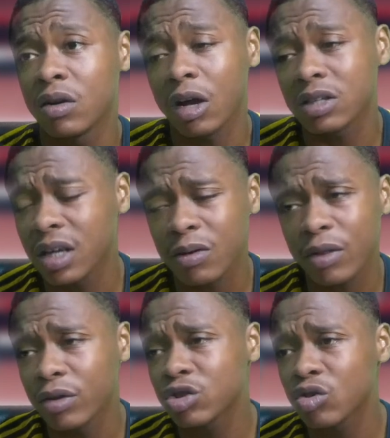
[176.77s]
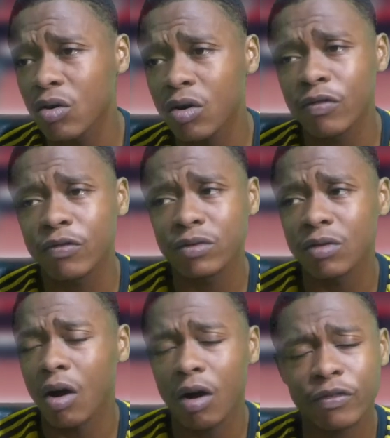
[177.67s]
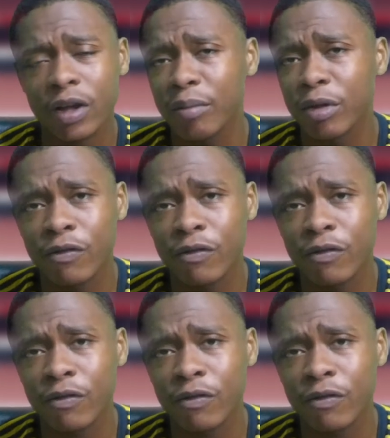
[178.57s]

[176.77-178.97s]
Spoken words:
I'd say around the stroke of half time,